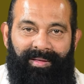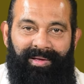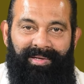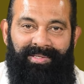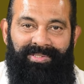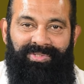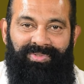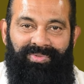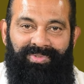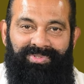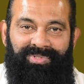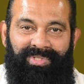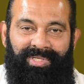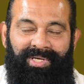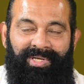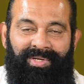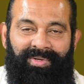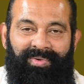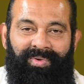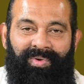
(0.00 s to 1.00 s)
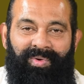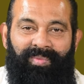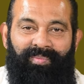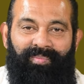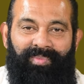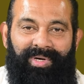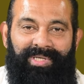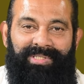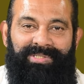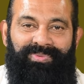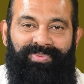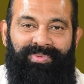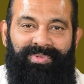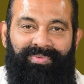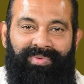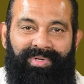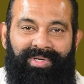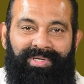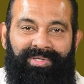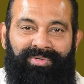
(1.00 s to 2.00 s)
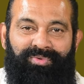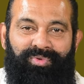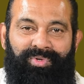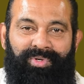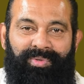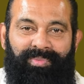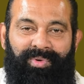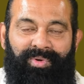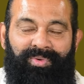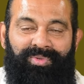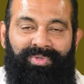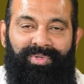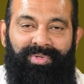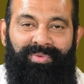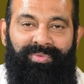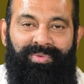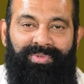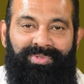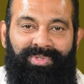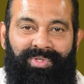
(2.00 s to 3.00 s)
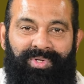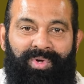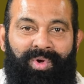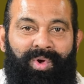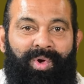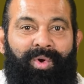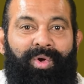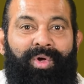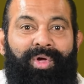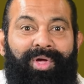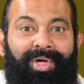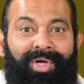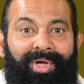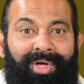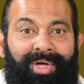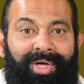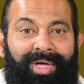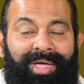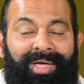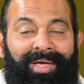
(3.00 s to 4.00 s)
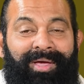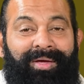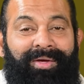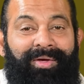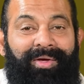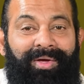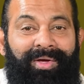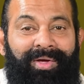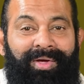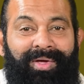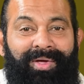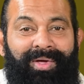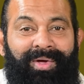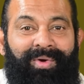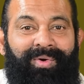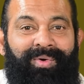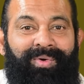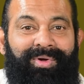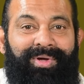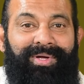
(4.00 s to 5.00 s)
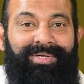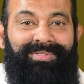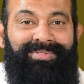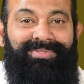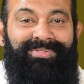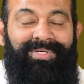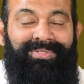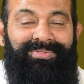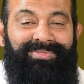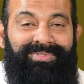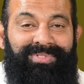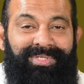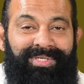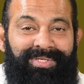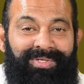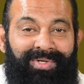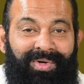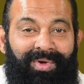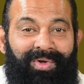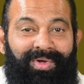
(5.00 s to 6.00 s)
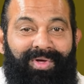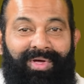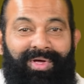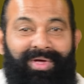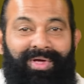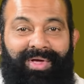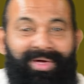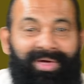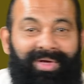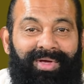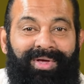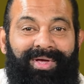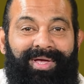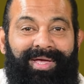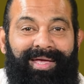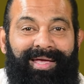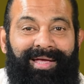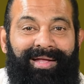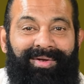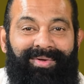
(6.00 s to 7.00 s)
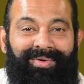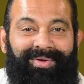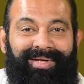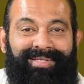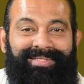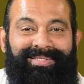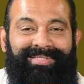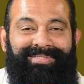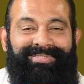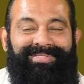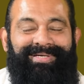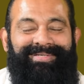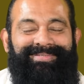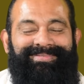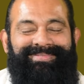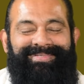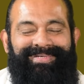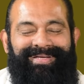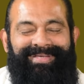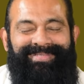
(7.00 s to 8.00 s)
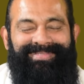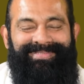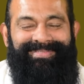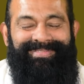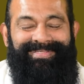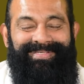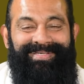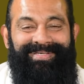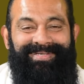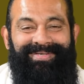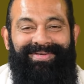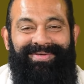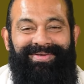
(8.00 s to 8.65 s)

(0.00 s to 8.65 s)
And she was telling my husband, when I took him out, he was telling, hey, look at the sunset. Hey, look at the sunrise.